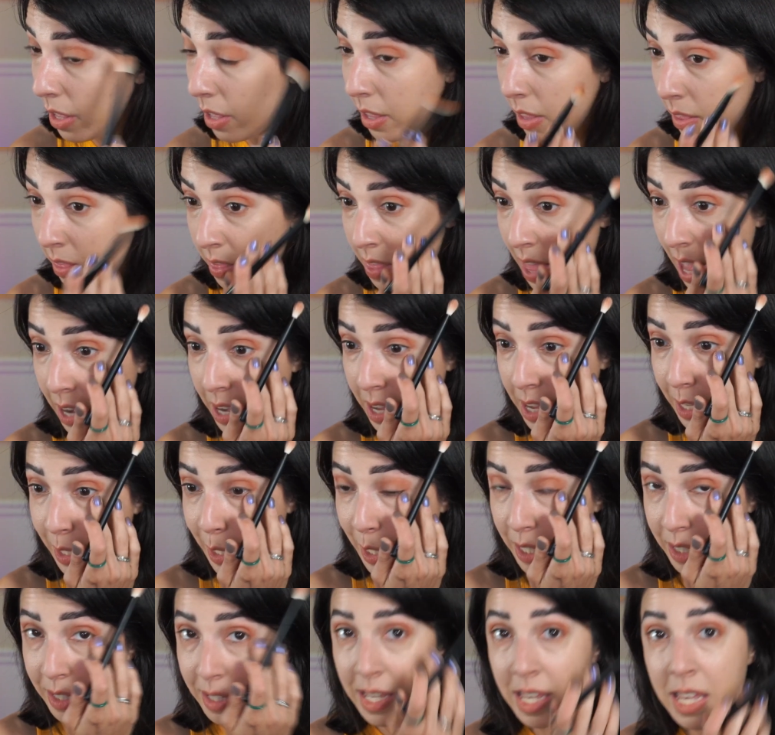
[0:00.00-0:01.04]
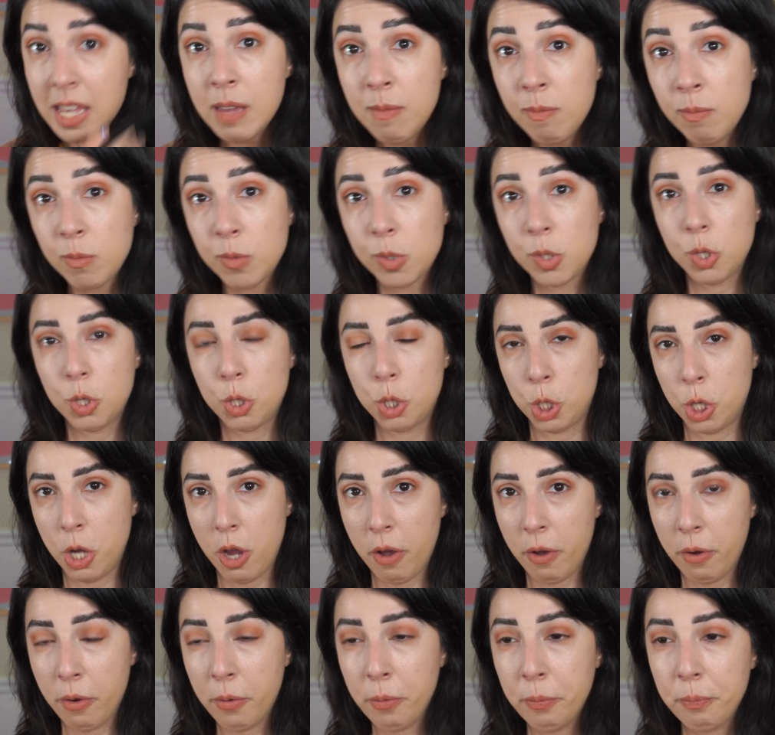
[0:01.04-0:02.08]
that it's a teams
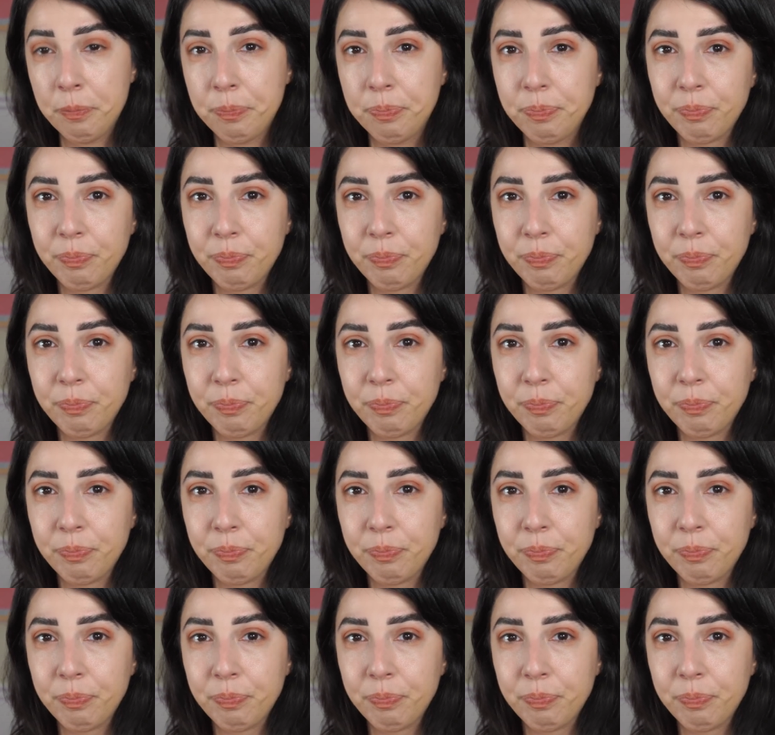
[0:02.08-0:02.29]
show.